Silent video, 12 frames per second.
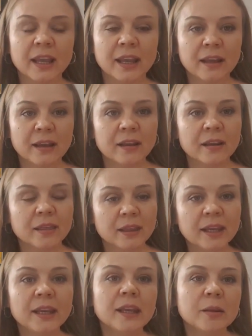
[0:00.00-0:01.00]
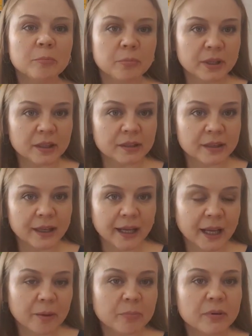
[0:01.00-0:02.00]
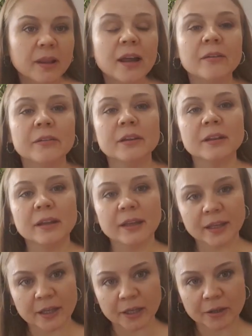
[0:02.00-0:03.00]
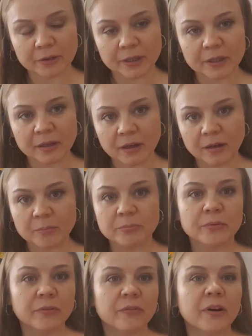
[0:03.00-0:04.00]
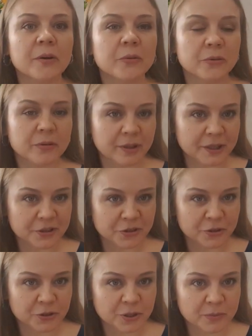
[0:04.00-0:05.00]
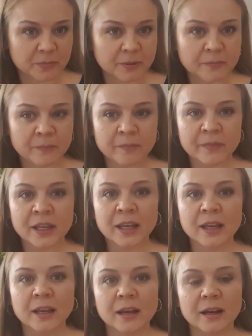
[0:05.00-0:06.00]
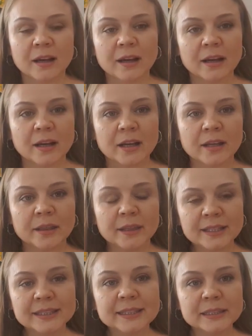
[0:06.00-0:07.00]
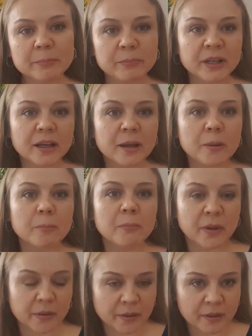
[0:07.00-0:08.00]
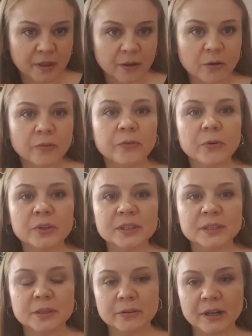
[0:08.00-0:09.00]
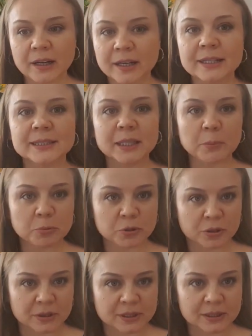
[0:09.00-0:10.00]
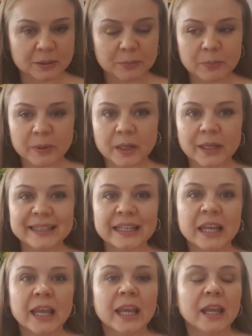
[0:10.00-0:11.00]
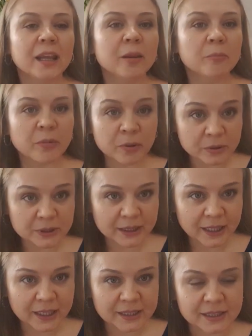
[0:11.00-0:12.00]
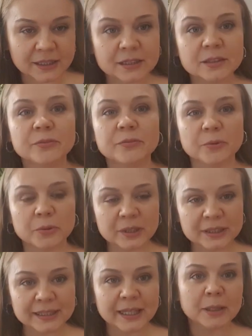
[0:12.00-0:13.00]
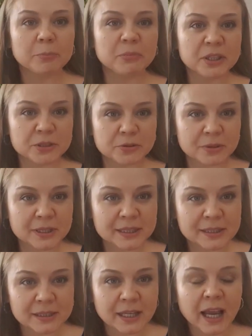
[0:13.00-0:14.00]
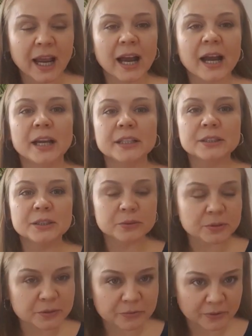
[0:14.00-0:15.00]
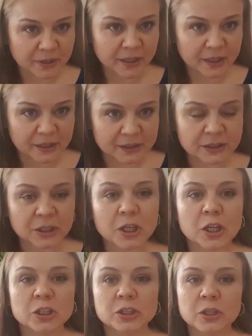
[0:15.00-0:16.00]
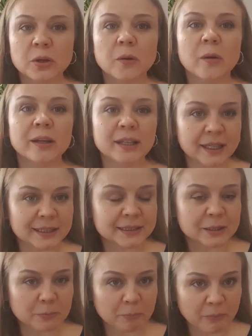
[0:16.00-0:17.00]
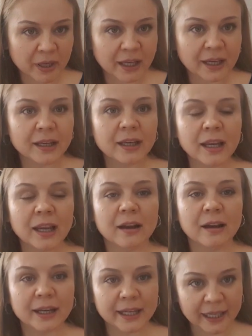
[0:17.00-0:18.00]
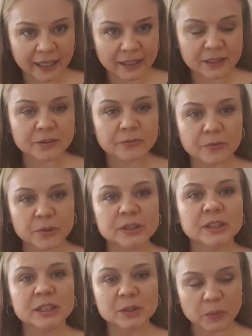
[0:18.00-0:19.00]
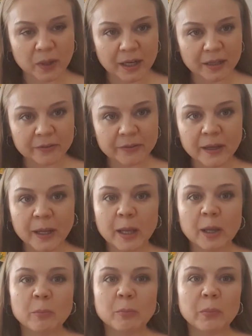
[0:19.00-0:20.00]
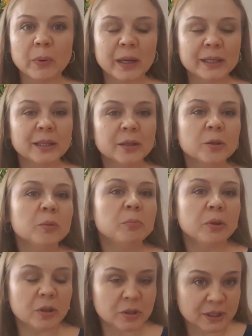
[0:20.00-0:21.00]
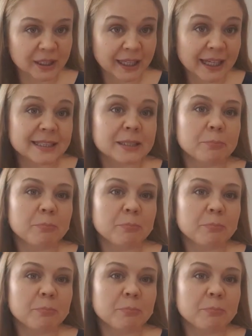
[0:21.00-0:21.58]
and they can build a happy, loving, caring, uh, profound relationship. Uh, this is a big myth. Of course, there are exceptions, but in most cases, divorce and mistress are two different things. So yes, man uh, can divorce his wife, but not because he has a